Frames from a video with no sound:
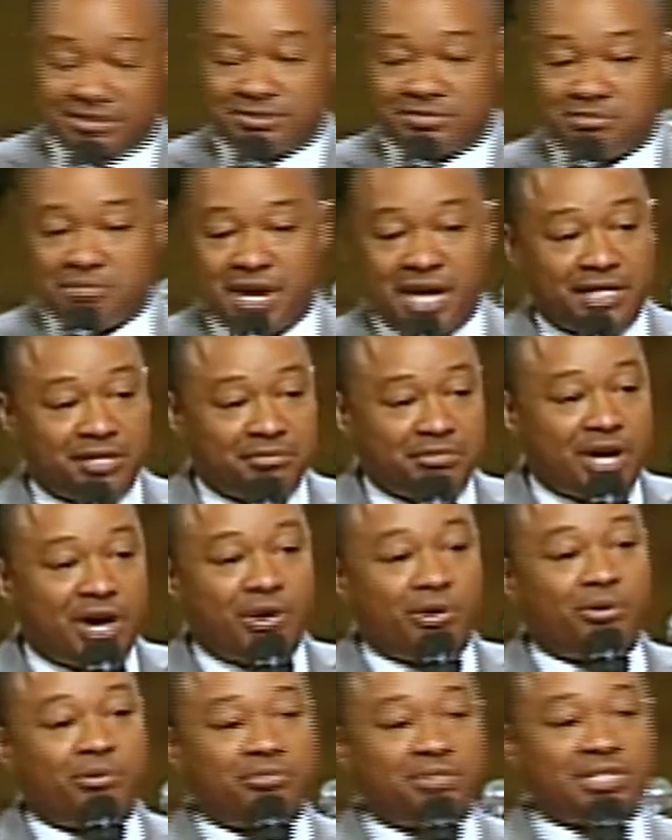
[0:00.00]
minding my
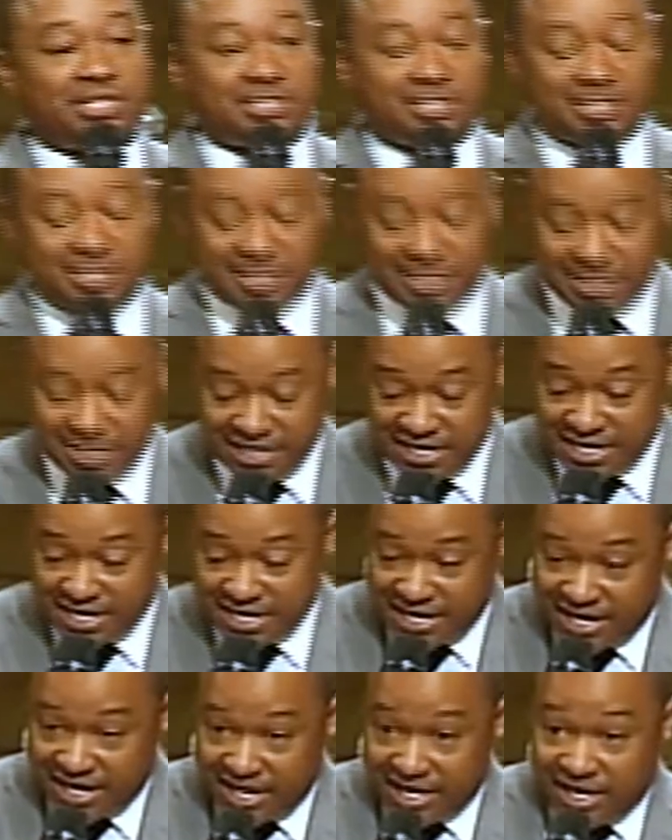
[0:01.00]
own business,
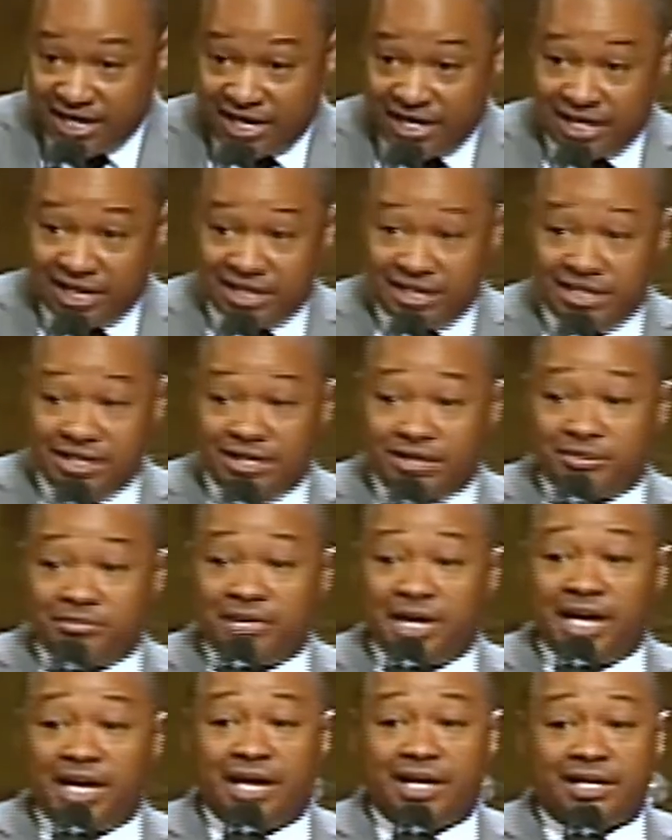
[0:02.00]
and a young
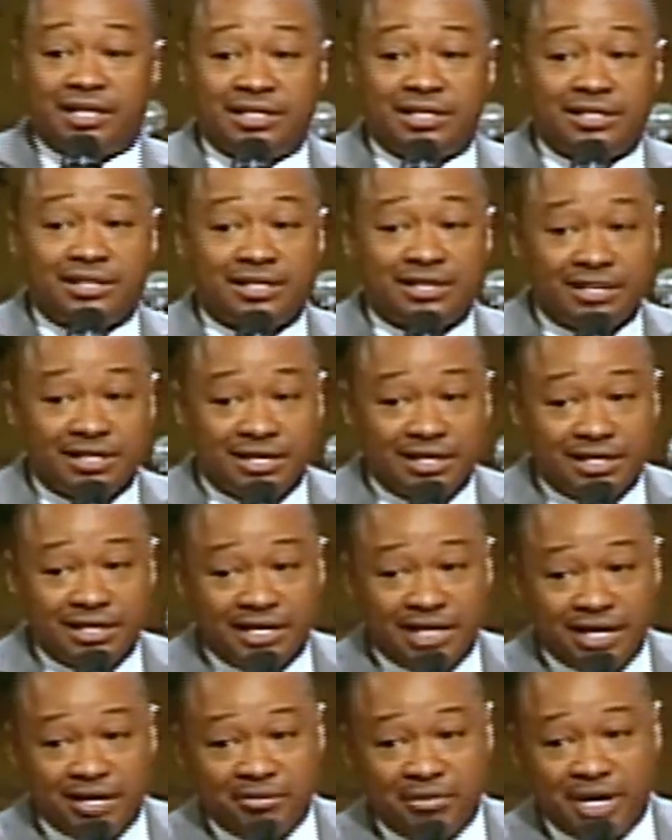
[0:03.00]
man
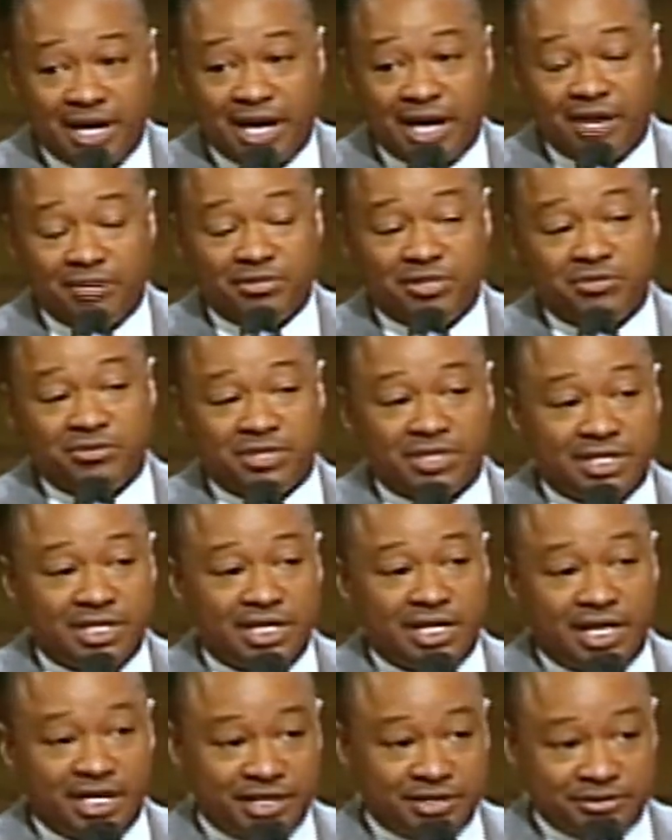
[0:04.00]
came behind me with a
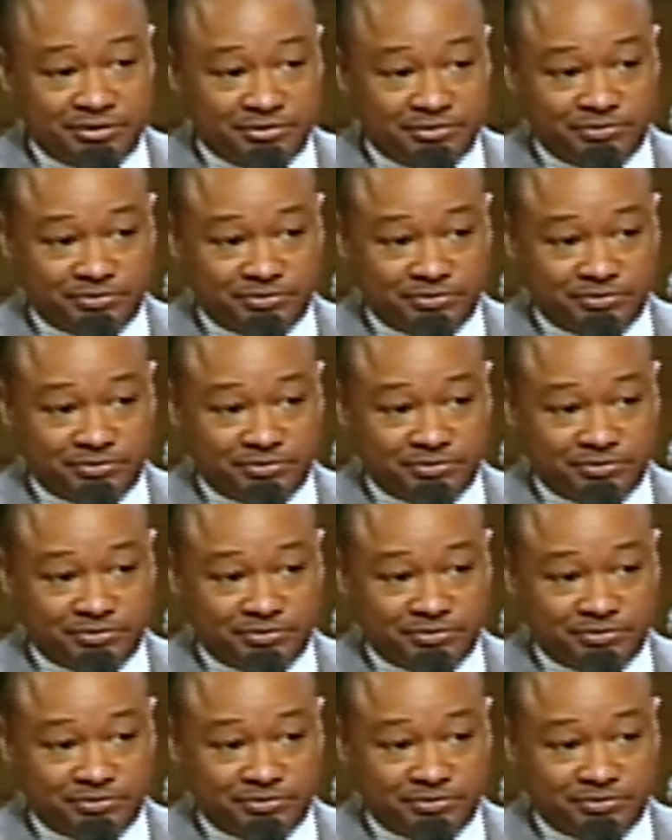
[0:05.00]
gun.